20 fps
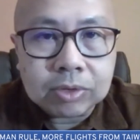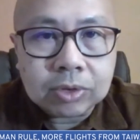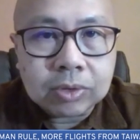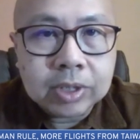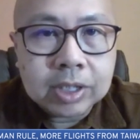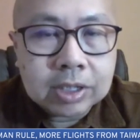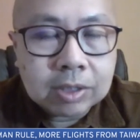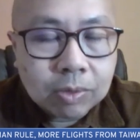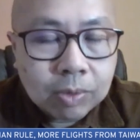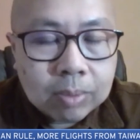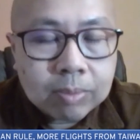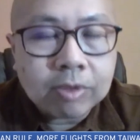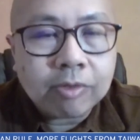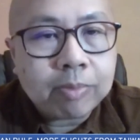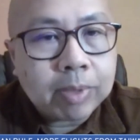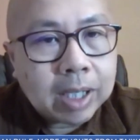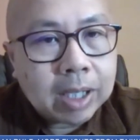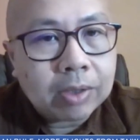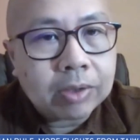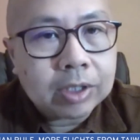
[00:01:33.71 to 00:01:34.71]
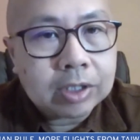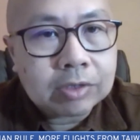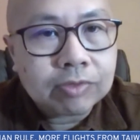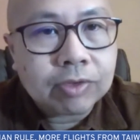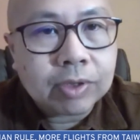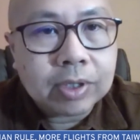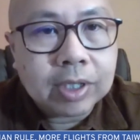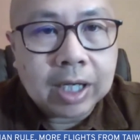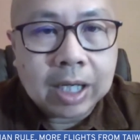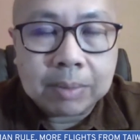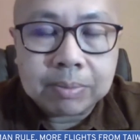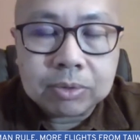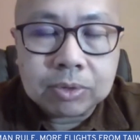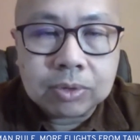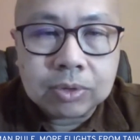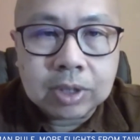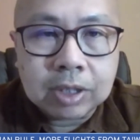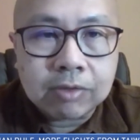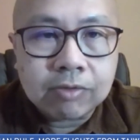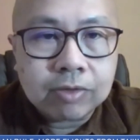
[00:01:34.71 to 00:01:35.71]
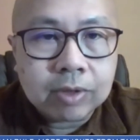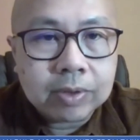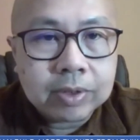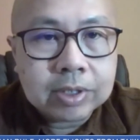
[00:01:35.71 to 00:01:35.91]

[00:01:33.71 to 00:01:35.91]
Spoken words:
So his grip of power is very absolute and very